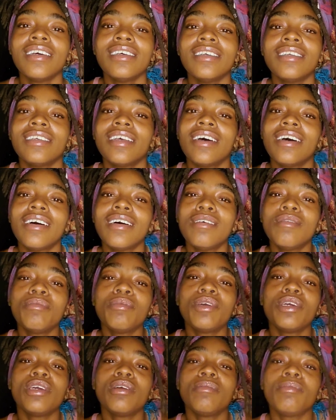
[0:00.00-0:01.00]
Some
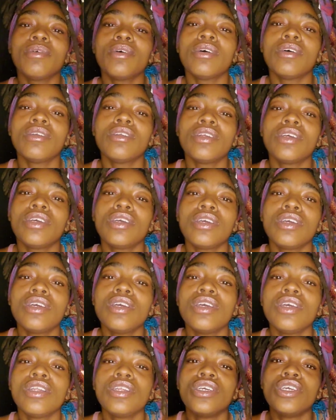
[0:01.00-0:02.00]
people
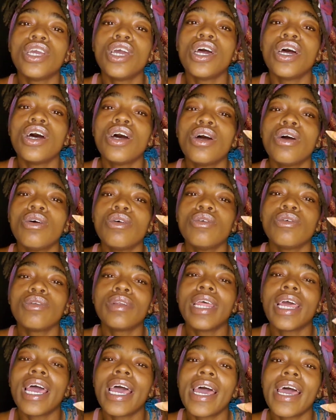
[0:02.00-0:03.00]
need your
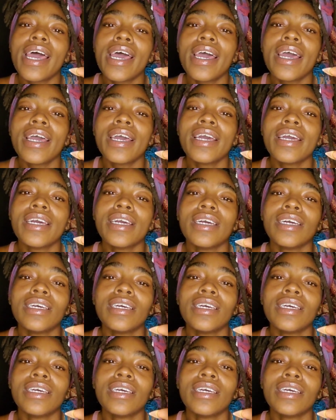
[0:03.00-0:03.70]
dad.